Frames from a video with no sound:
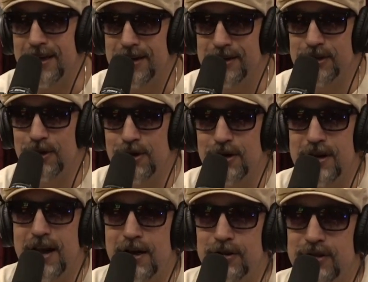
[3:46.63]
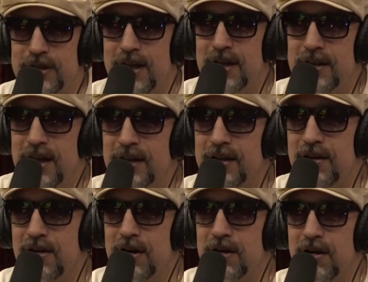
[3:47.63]
And it turned out that like
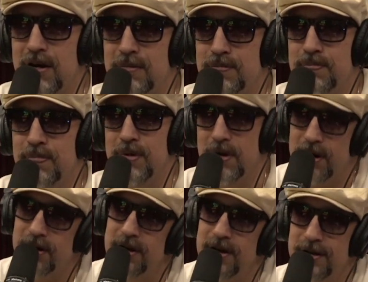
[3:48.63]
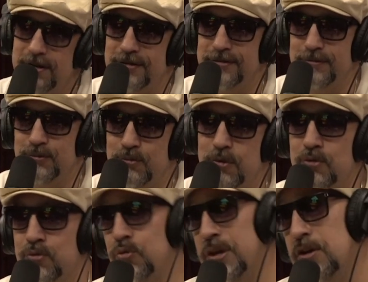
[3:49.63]
our our our uh,
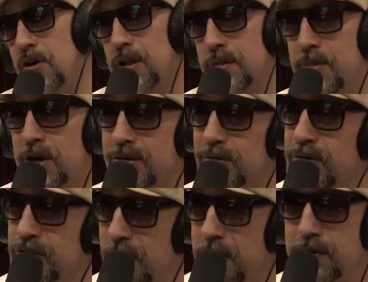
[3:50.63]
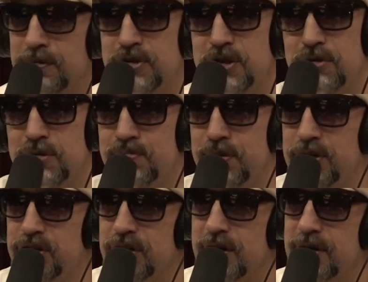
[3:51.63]
well, we call him Uncle Joe, Joe the
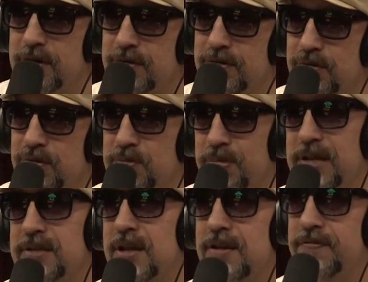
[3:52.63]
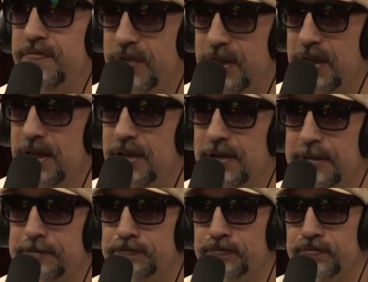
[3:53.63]
Butcher, who was based out of Philly.
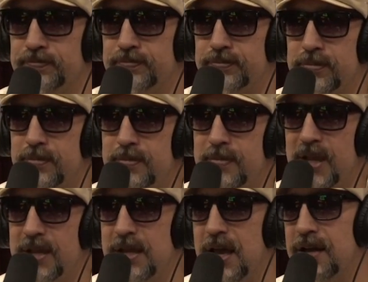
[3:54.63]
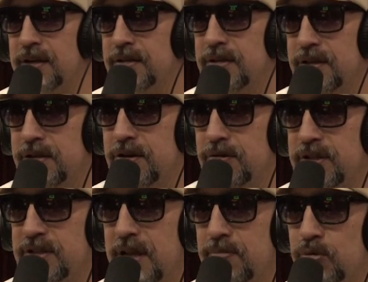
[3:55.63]
He had, a, you know,
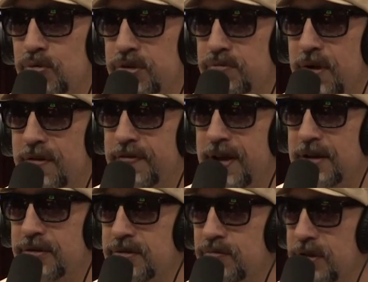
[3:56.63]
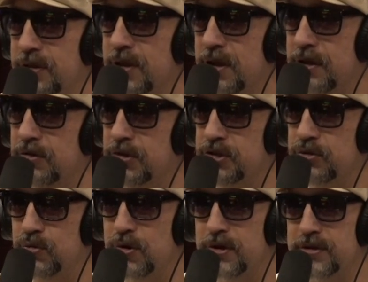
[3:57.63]
his label with Ruffhouse with uh, Chris
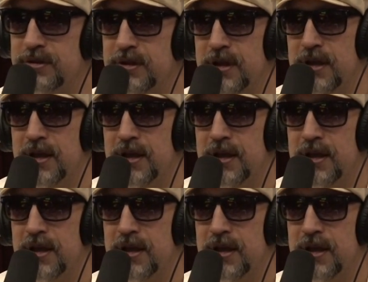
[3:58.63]
Schwartz.